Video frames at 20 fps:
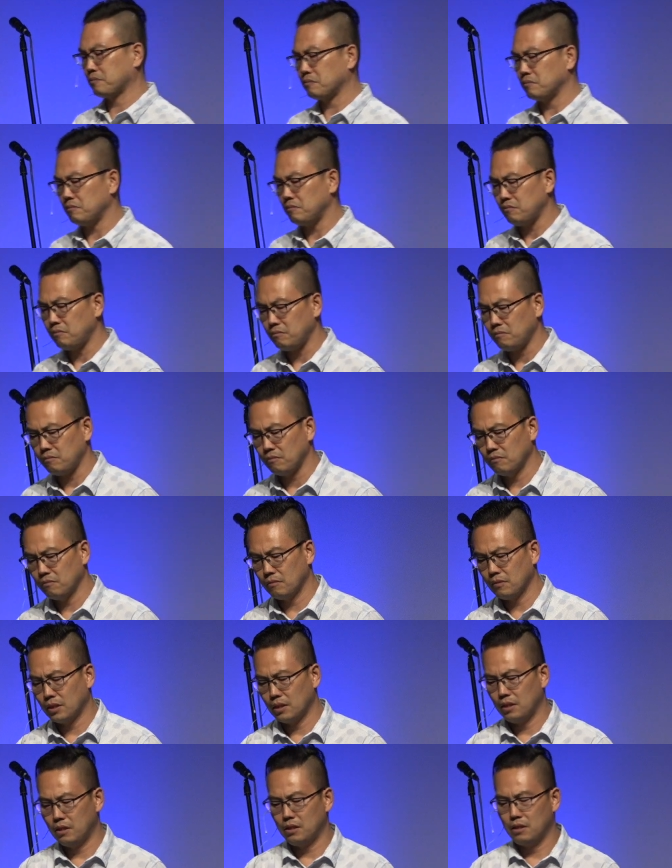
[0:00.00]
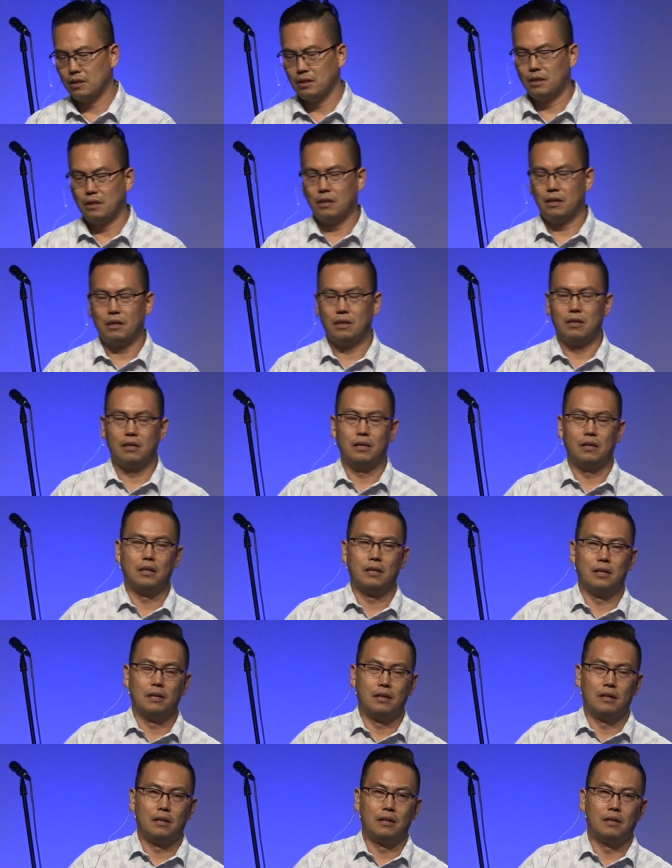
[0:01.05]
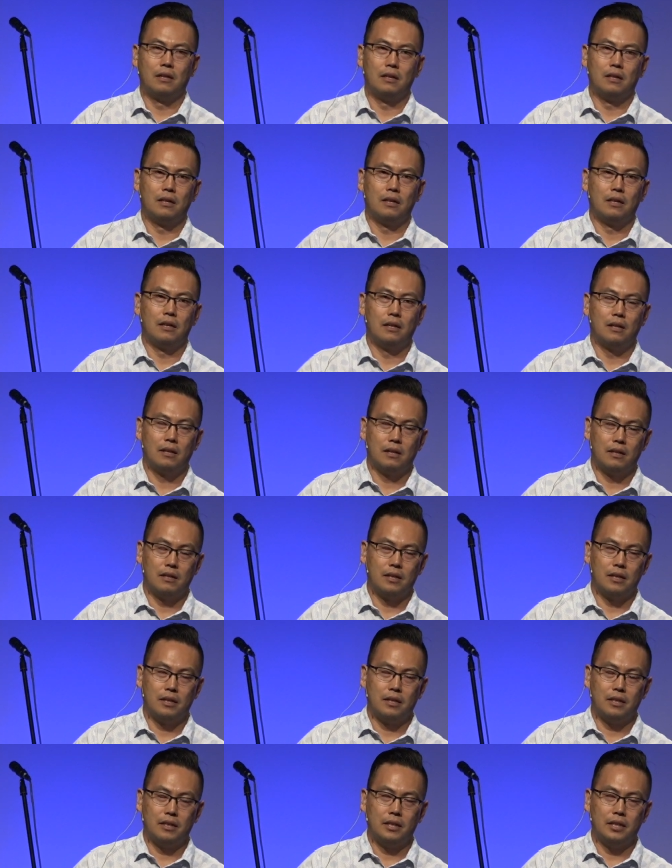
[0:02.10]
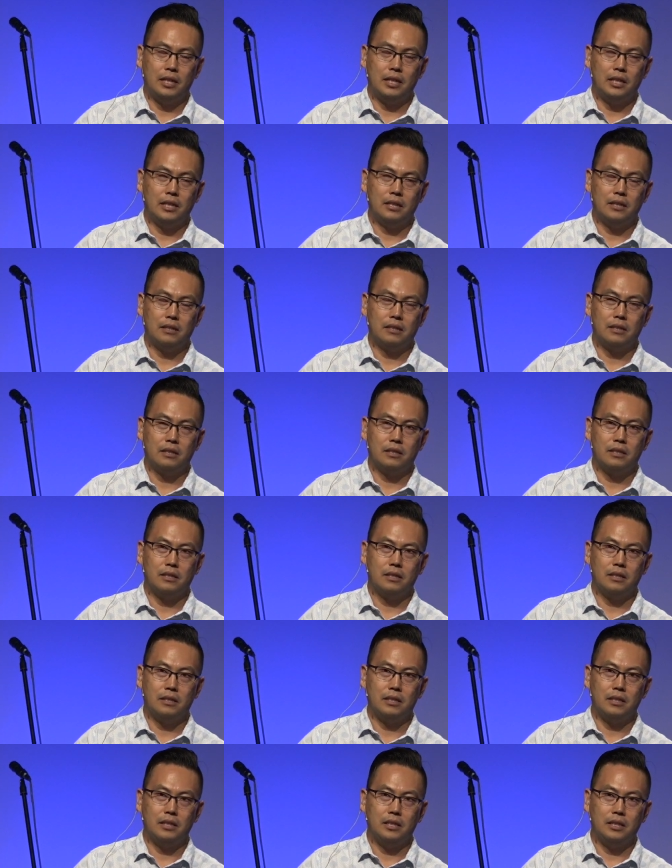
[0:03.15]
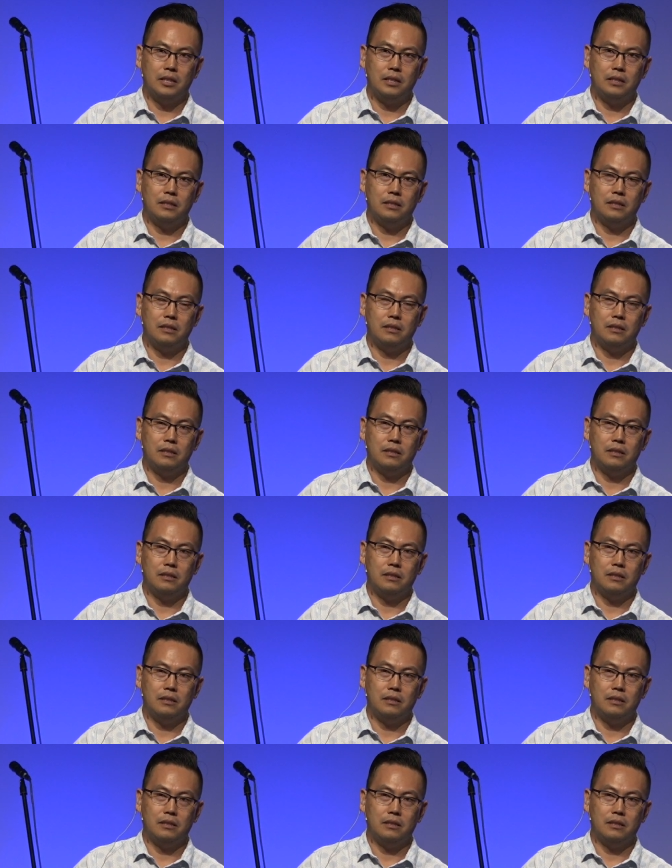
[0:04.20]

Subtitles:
Nothing is said.